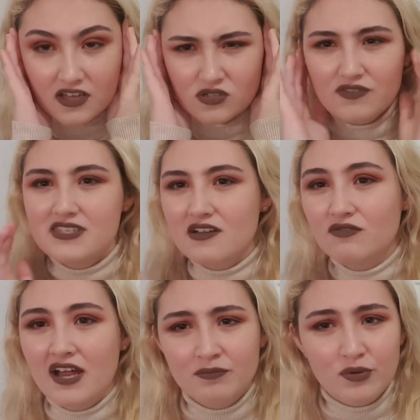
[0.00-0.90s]
so obviously i
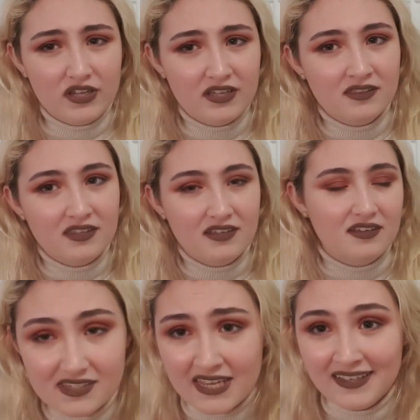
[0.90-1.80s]
ran and put it in the
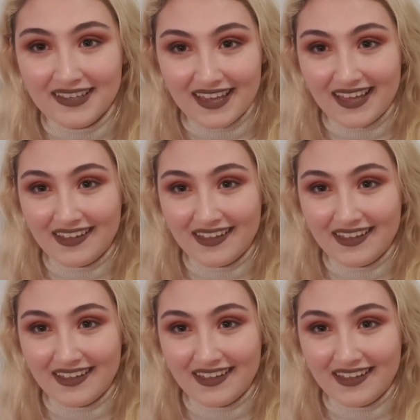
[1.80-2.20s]
sink